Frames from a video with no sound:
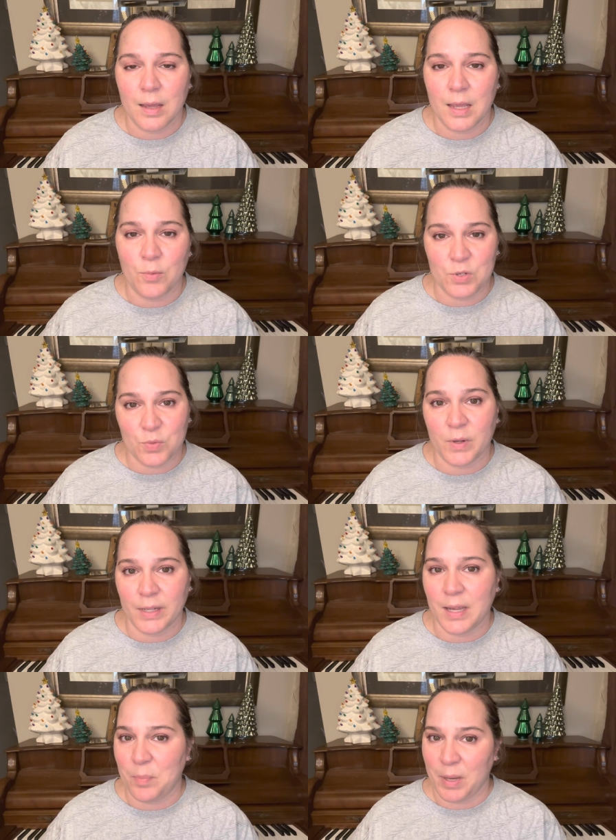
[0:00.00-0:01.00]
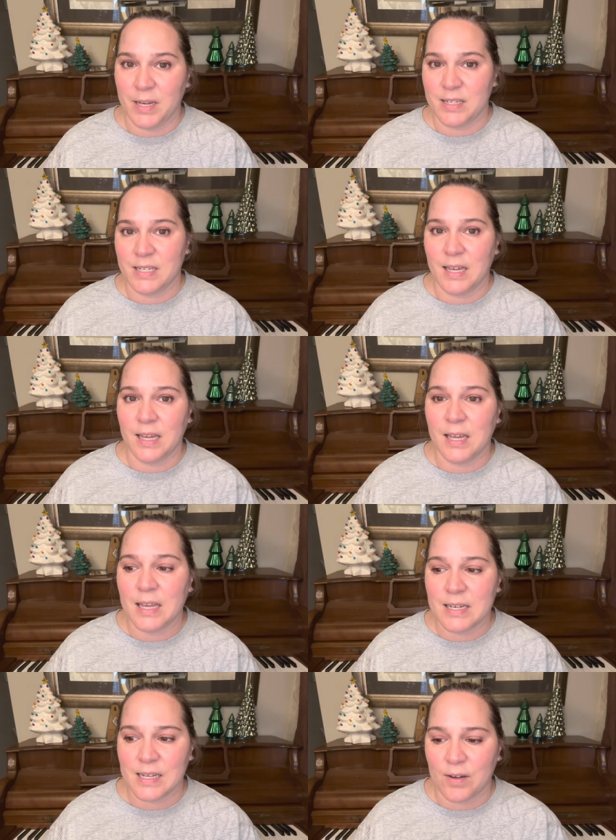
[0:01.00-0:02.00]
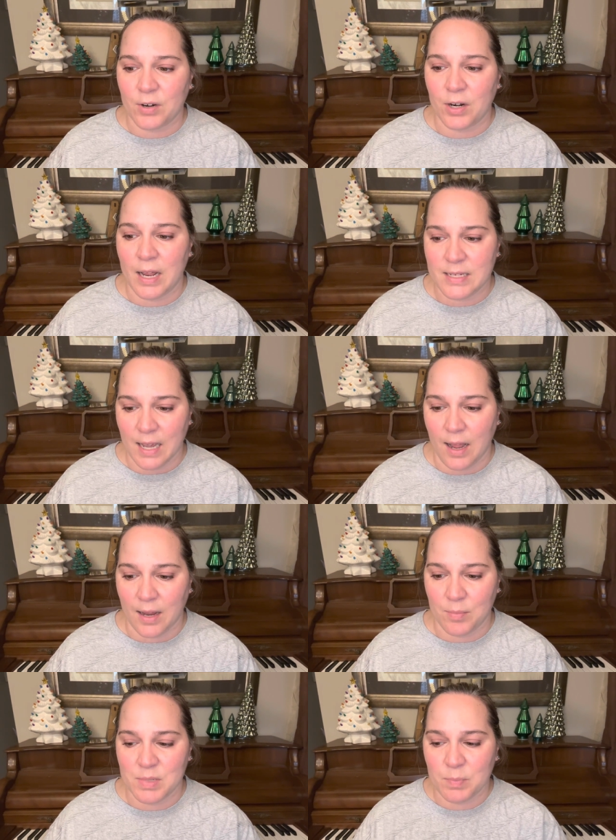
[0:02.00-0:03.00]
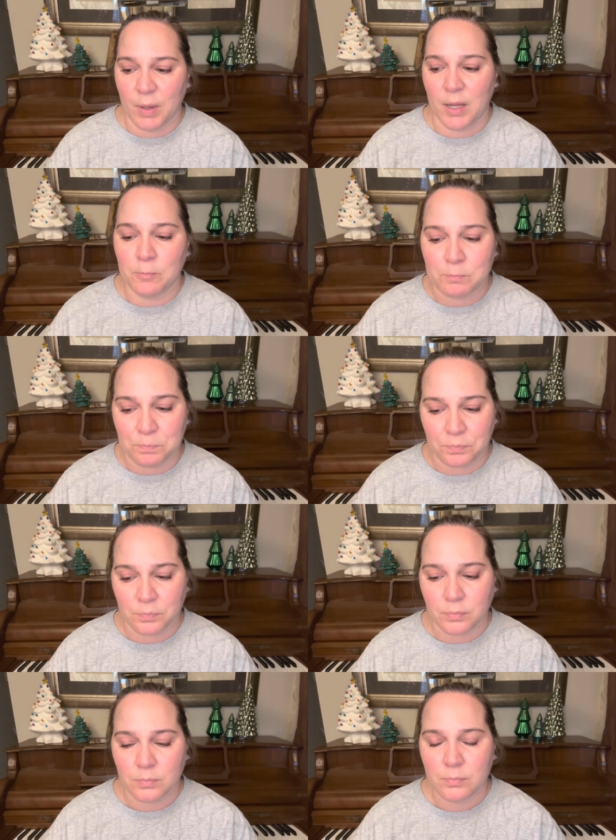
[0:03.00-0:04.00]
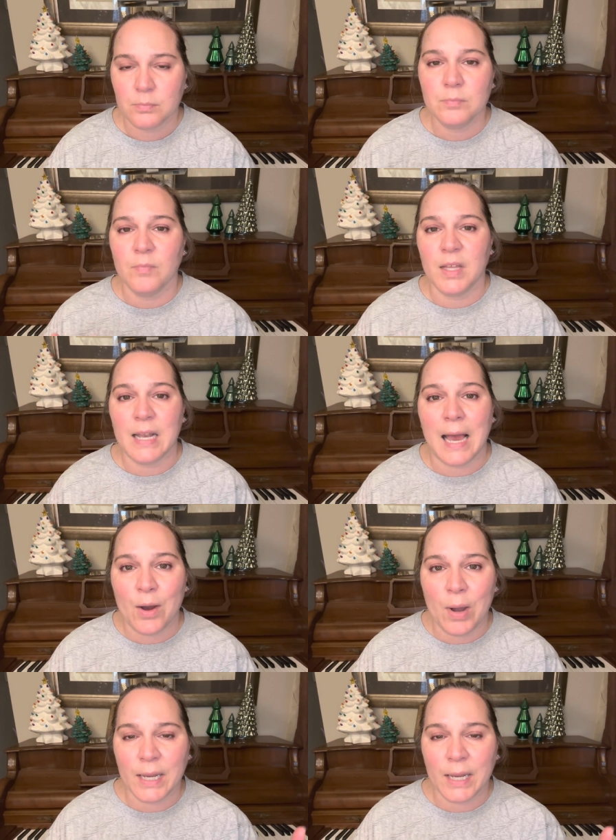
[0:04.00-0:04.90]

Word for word: It was really a painstaking endeavor at times, but now I